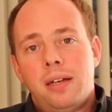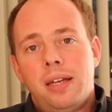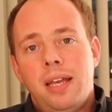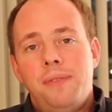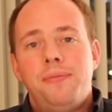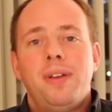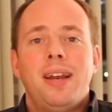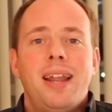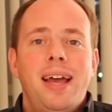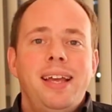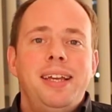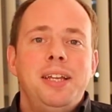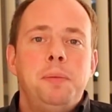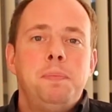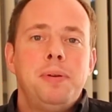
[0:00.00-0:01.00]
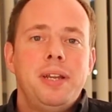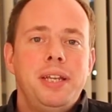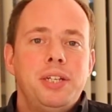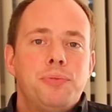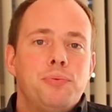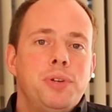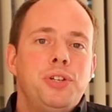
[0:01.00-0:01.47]
If you like it,
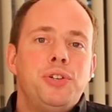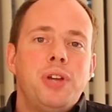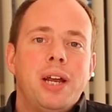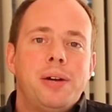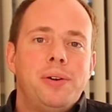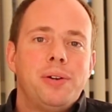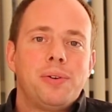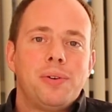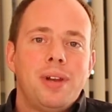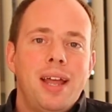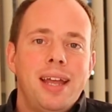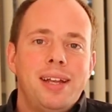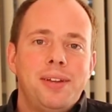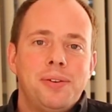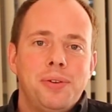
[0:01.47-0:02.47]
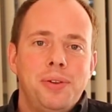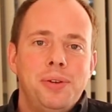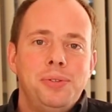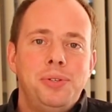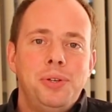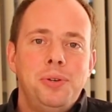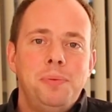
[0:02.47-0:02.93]
please reshare it or like it on
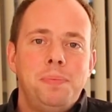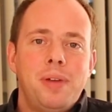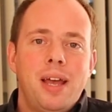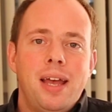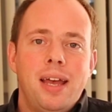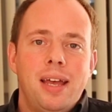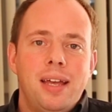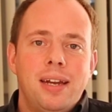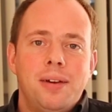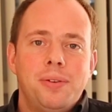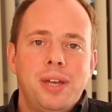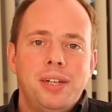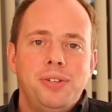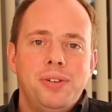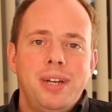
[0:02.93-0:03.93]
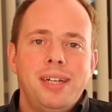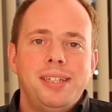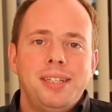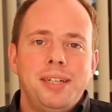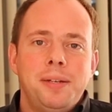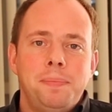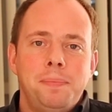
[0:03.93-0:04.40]
YouTube, and I'll catch you
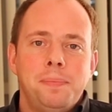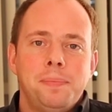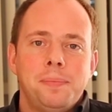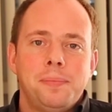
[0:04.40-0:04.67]
next time.